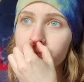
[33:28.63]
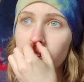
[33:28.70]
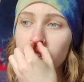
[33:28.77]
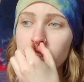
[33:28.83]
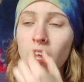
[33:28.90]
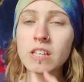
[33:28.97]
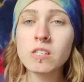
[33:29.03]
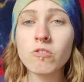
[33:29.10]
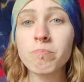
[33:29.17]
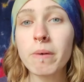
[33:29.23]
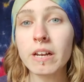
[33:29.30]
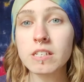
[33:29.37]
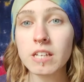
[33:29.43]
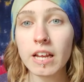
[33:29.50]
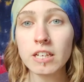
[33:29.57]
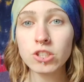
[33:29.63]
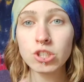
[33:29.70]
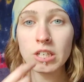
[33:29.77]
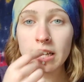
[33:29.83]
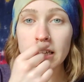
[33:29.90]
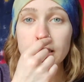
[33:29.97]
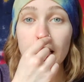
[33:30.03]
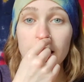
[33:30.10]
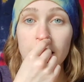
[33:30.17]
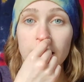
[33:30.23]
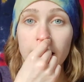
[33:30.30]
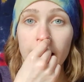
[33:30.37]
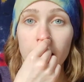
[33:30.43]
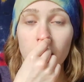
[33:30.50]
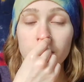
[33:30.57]
lots of meditation and taking
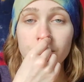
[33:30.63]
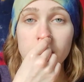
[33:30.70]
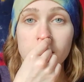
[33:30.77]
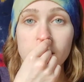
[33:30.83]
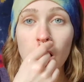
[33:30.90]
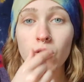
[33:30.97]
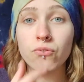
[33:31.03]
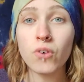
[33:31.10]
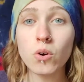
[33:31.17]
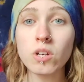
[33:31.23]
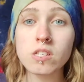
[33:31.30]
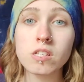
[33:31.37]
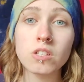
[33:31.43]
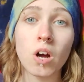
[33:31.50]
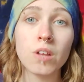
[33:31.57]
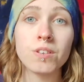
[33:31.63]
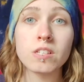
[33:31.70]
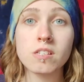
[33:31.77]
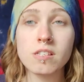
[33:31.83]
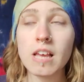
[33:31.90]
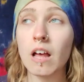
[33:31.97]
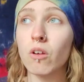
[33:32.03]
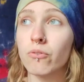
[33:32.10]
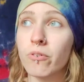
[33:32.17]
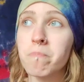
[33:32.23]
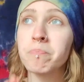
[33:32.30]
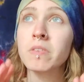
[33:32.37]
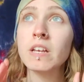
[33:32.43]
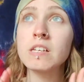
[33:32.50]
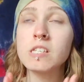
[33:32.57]
care of the self, focusing on the self.
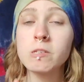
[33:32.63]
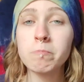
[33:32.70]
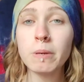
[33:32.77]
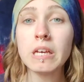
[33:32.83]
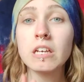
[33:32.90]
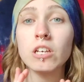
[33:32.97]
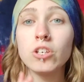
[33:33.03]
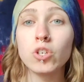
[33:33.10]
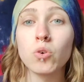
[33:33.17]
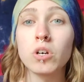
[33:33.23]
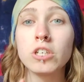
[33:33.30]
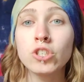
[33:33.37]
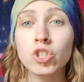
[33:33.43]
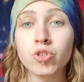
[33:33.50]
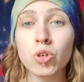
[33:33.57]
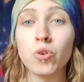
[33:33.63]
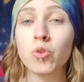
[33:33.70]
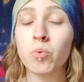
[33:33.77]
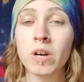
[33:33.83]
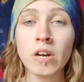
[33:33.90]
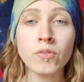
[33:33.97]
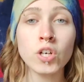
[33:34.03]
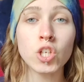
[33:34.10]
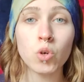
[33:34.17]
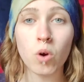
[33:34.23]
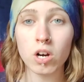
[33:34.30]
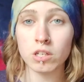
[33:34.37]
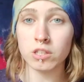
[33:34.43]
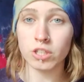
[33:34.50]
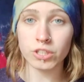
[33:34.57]
Speak your truth. Whatever you
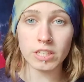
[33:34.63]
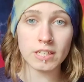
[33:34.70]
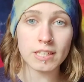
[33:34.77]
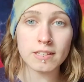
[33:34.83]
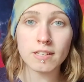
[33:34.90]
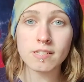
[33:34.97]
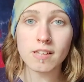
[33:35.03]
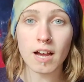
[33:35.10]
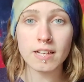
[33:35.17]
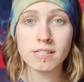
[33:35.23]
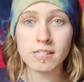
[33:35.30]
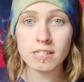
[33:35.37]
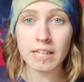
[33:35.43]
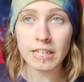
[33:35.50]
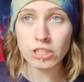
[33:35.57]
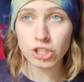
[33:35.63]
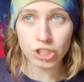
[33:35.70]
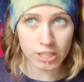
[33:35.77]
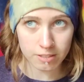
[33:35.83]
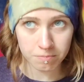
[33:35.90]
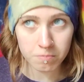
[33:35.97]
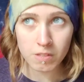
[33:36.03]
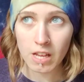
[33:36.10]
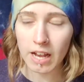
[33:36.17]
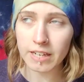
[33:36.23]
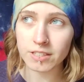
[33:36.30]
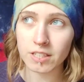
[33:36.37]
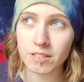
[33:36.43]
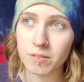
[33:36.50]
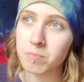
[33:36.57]
are learning in this isolation,
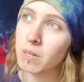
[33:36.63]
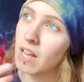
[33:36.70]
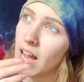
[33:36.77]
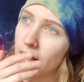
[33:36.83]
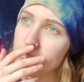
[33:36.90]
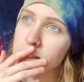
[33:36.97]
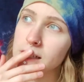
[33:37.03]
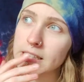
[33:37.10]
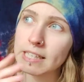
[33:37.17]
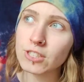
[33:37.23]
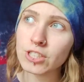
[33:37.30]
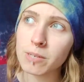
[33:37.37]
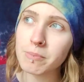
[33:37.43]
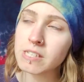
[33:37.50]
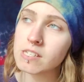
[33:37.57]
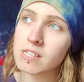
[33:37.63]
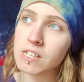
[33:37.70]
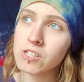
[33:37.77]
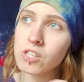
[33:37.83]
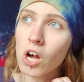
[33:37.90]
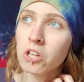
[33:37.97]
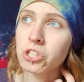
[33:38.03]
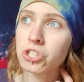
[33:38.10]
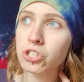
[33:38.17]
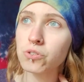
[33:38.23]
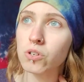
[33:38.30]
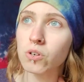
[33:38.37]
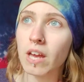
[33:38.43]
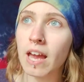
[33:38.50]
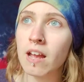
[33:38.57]
I meant to say
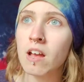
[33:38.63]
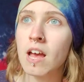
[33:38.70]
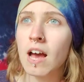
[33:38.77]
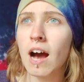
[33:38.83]
solitude, okay?